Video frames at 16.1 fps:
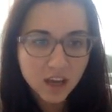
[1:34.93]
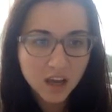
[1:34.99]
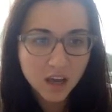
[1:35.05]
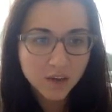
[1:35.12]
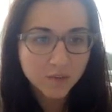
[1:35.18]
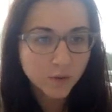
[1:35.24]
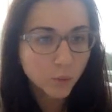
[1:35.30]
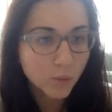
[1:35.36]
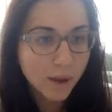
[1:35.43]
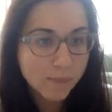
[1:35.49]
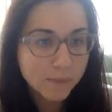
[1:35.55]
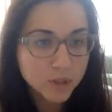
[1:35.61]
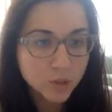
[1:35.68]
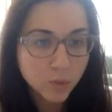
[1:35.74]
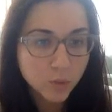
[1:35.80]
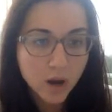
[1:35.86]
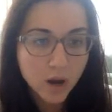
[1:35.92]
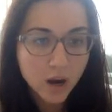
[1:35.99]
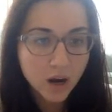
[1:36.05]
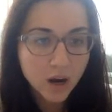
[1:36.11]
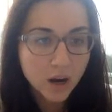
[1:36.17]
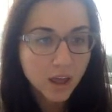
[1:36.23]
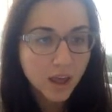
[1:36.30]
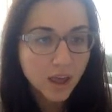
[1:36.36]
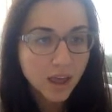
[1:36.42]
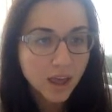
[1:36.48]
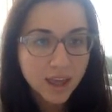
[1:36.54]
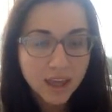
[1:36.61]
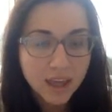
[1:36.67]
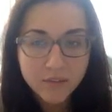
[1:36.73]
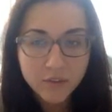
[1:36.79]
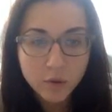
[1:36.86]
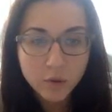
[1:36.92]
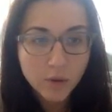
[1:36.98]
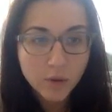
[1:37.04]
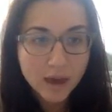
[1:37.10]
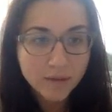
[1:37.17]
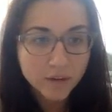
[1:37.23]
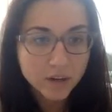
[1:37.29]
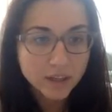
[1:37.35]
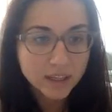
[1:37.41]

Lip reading: for repertoire if you ever